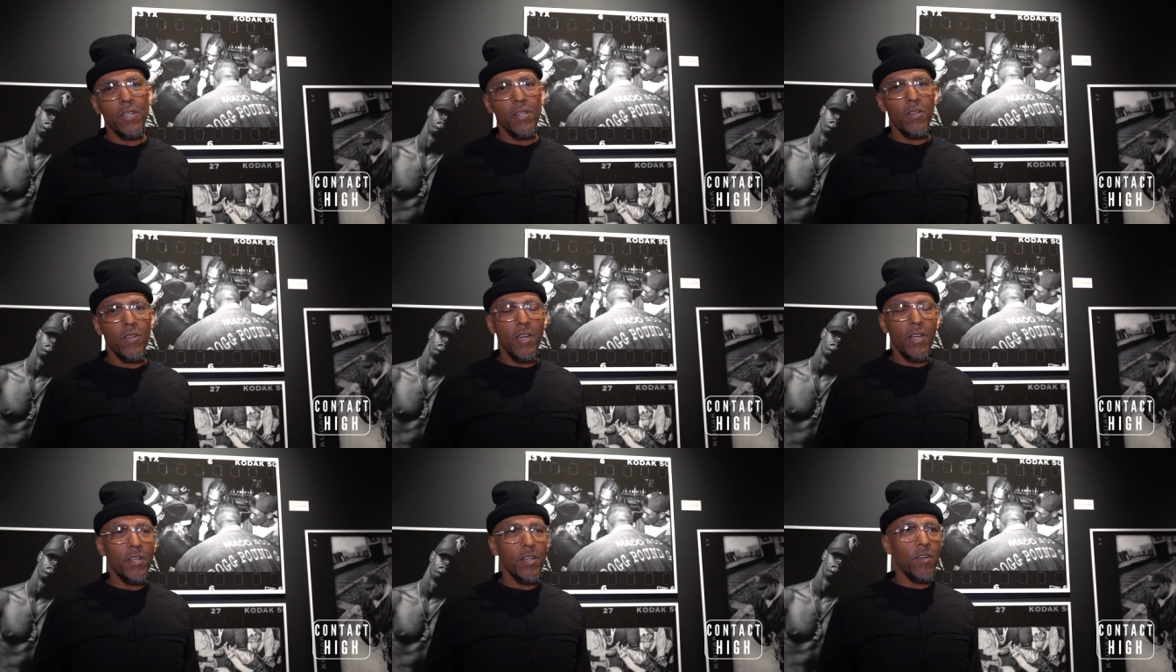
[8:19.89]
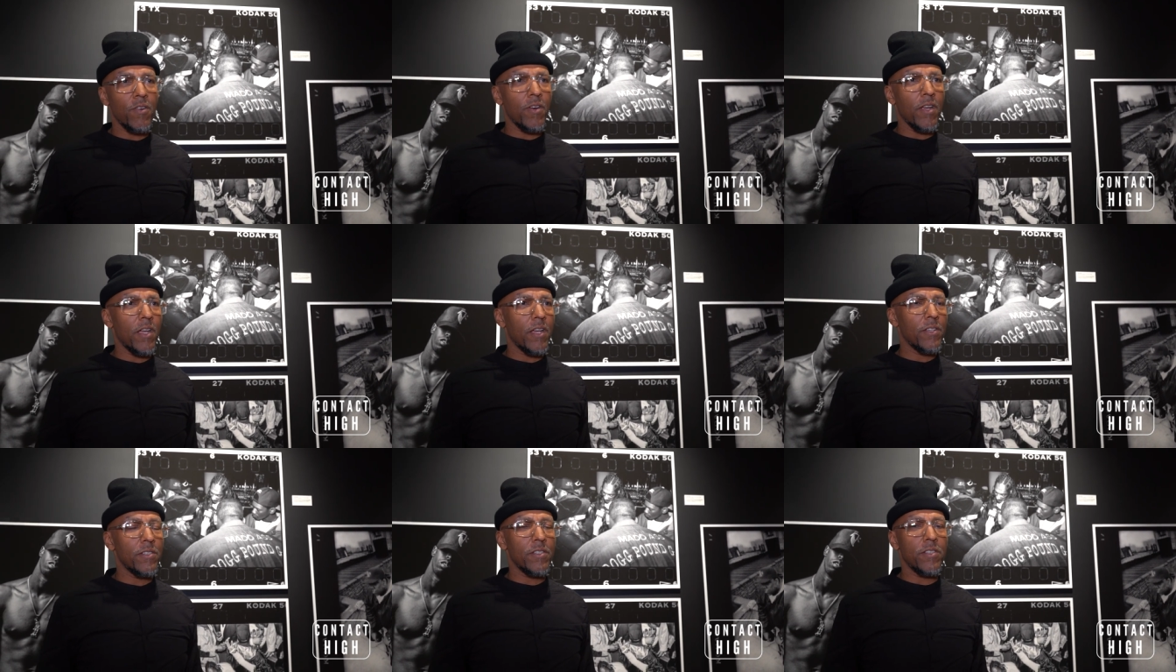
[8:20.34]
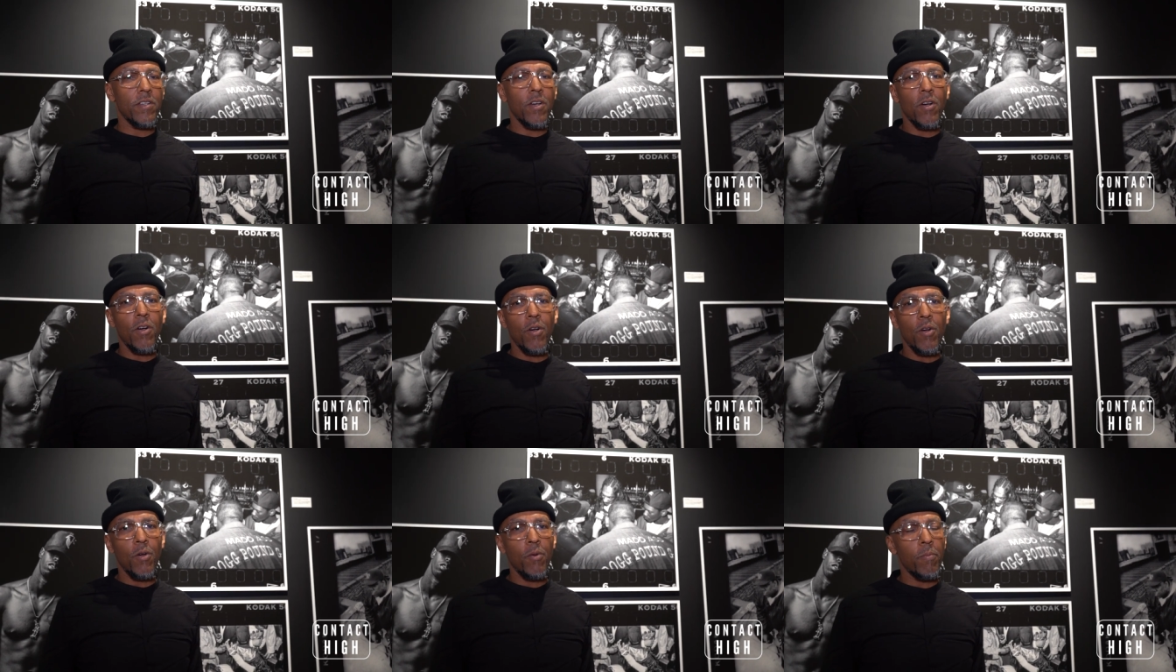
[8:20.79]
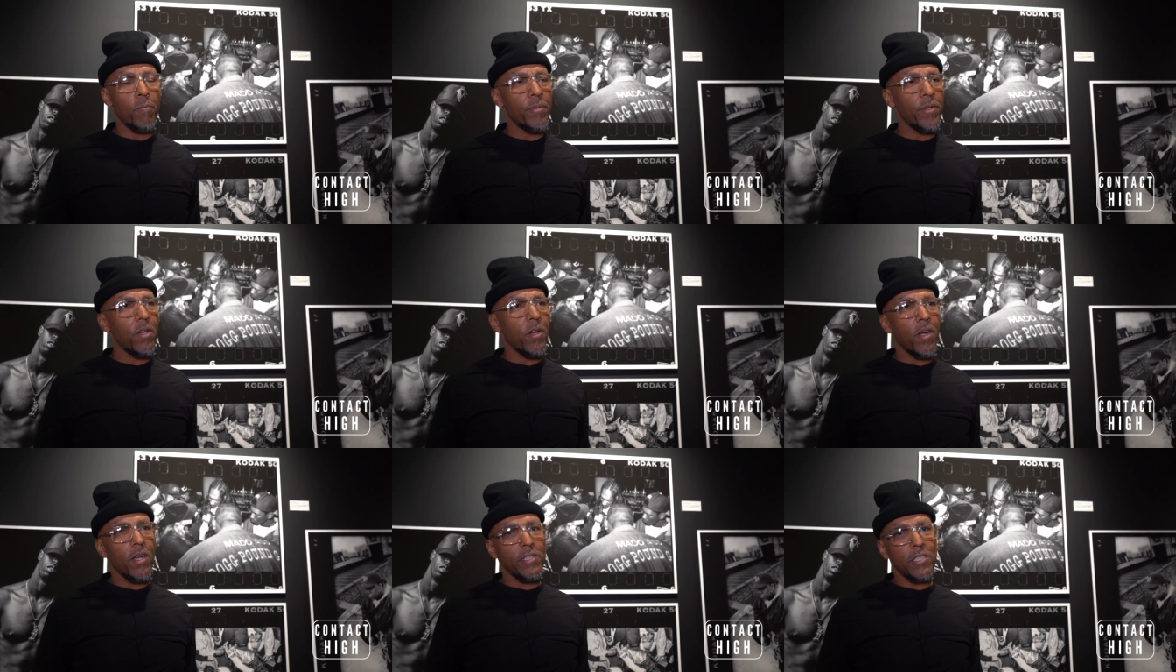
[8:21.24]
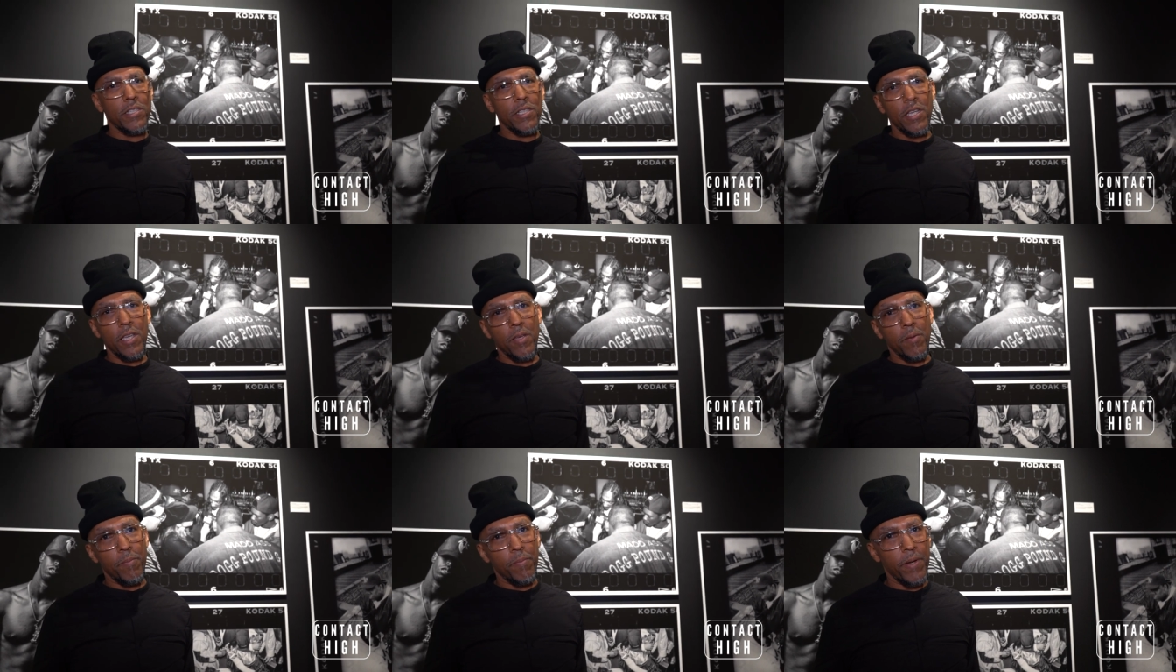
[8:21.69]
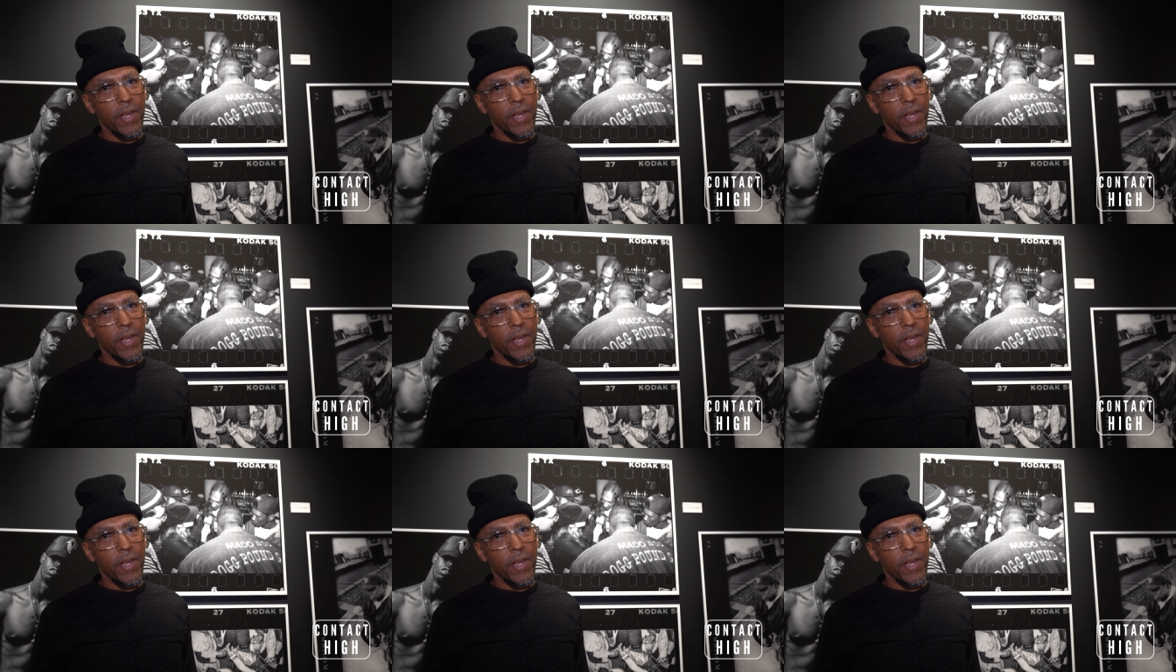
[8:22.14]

you know, undergrounds, the whole BRC,